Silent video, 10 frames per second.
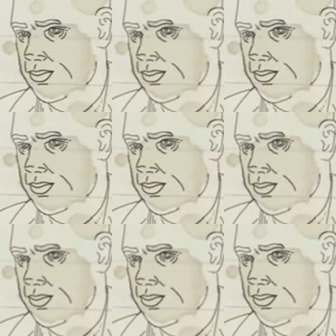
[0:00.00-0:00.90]

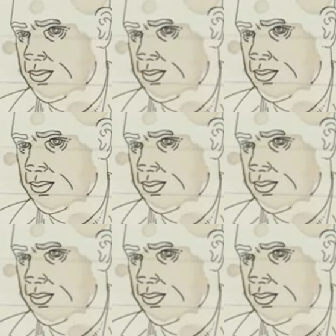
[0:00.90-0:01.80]

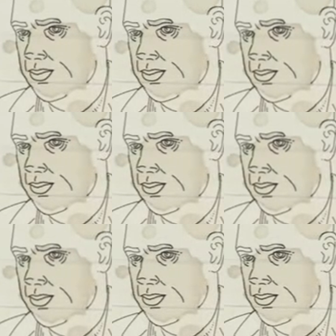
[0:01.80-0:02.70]

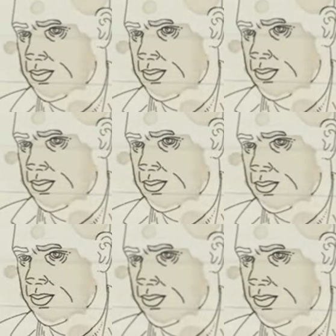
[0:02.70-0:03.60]

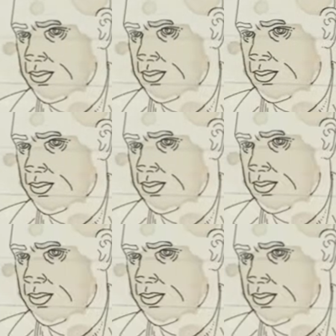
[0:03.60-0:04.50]

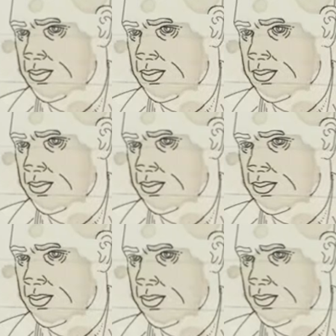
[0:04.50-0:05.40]

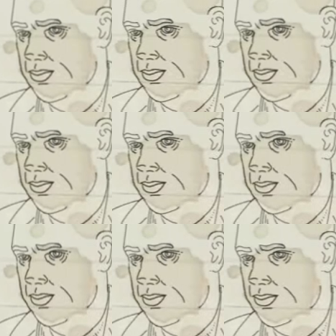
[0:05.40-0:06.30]

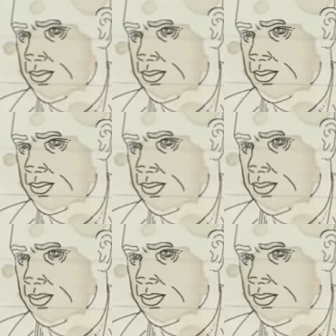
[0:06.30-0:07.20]

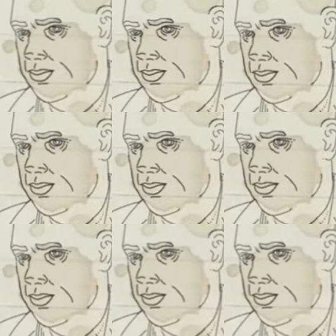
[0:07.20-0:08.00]
No words are spoken by the person on screen.